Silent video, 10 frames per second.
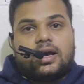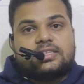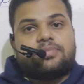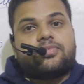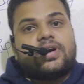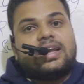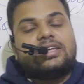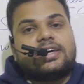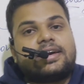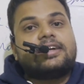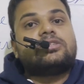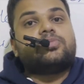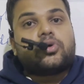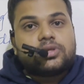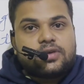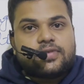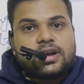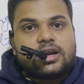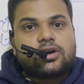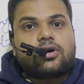A subquery generates more than
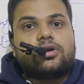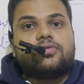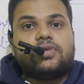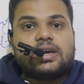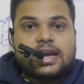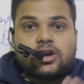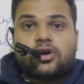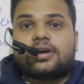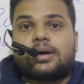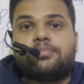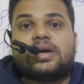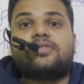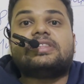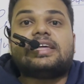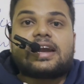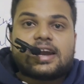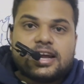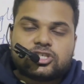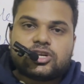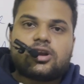one record, we cannot compare with a
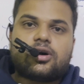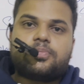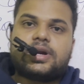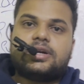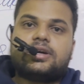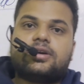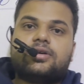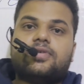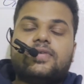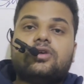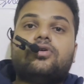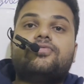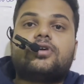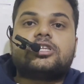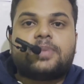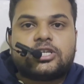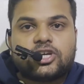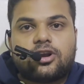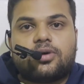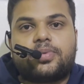relational operator. We will go for
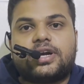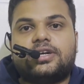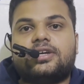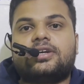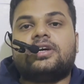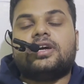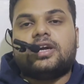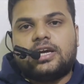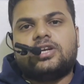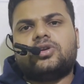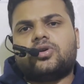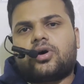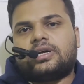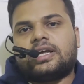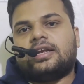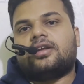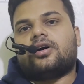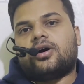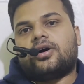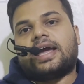special operator in, not in,
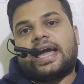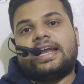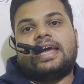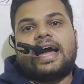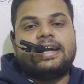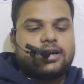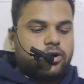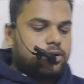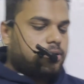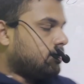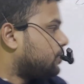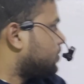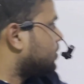or any and all.